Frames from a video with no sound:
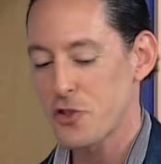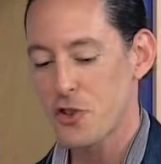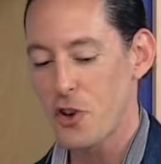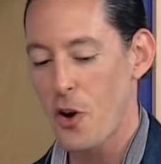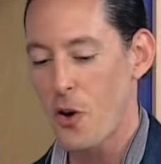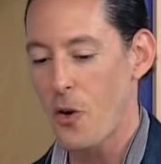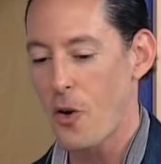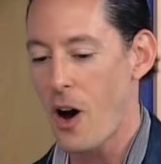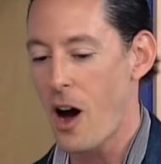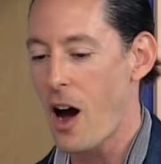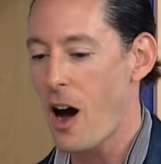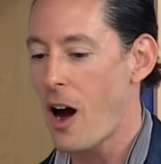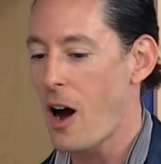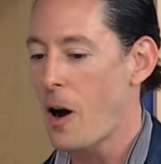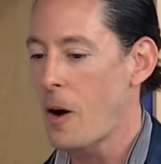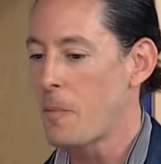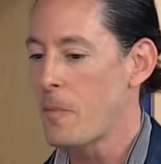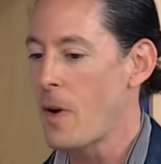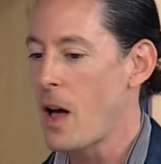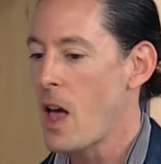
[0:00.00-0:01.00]
So
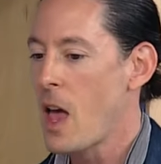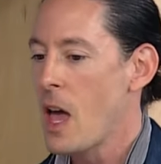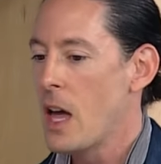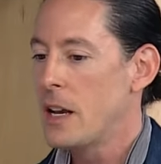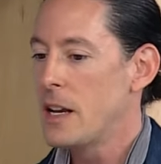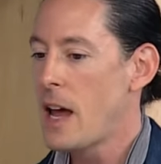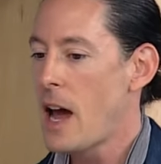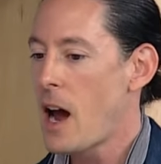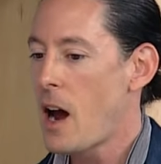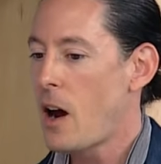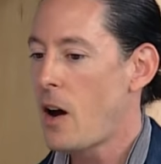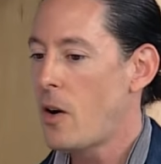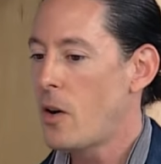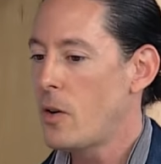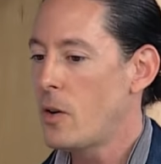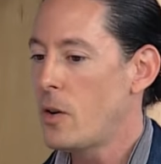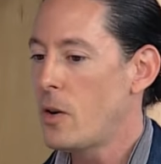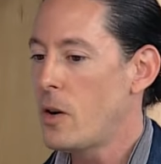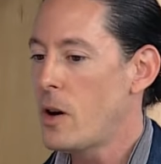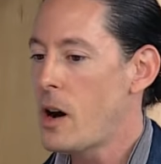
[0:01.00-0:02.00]

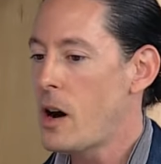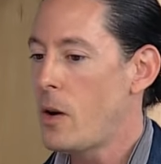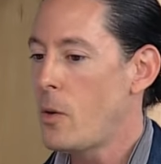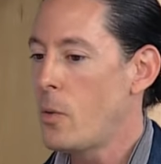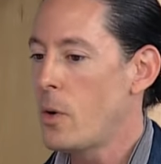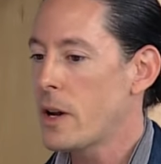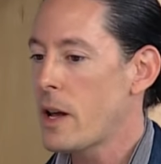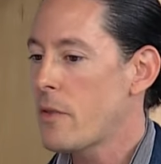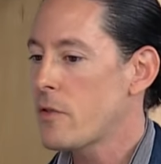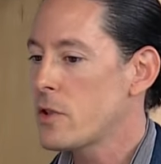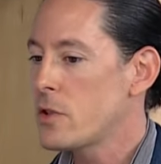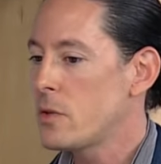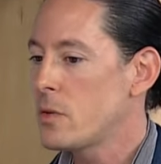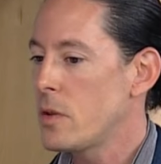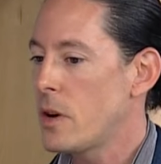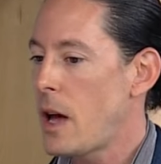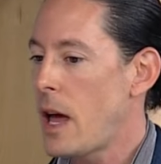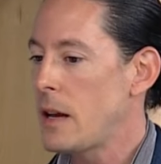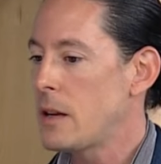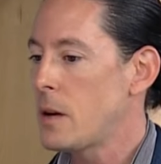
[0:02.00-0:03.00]
now, whatever
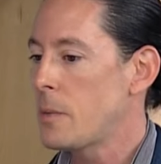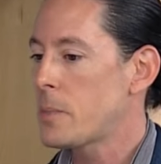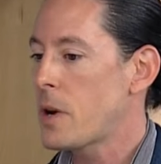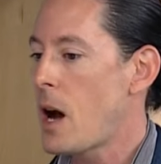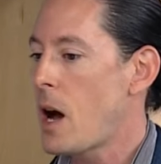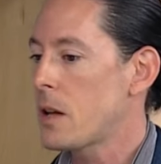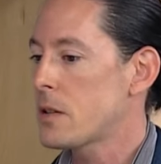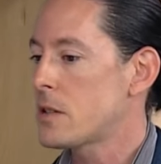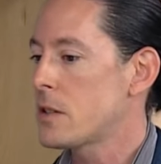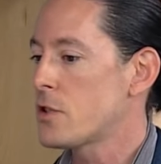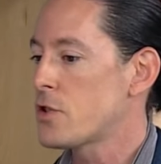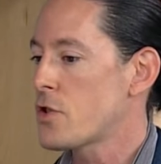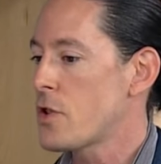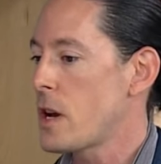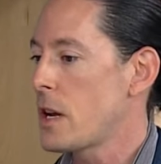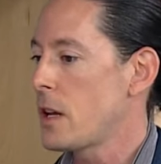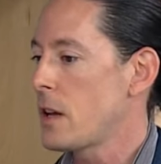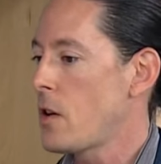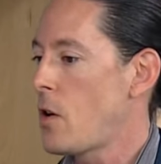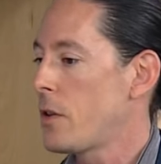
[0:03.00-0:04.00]
you end up
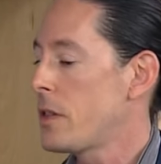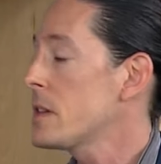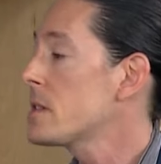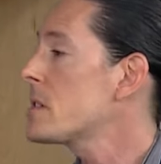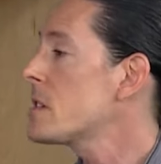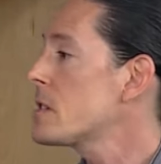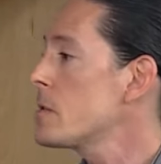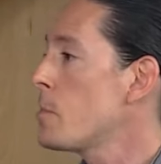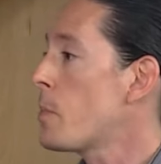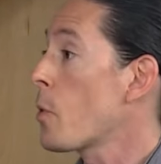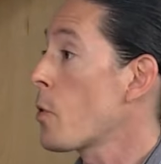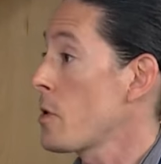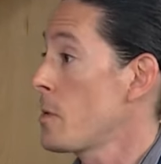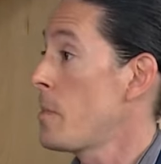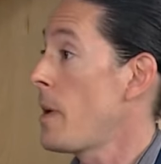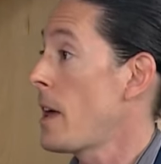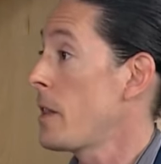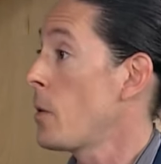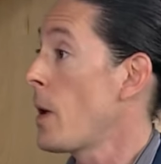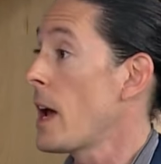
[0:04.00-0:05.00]
concentrating on, this is
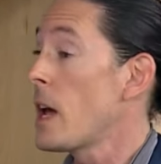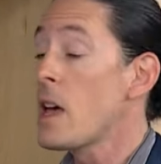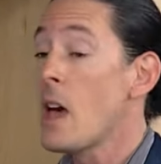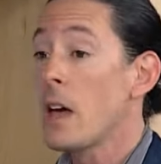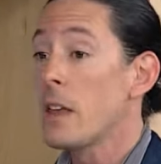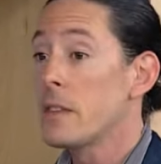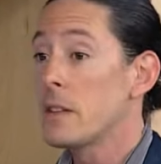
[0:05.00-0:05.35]
important, by the way.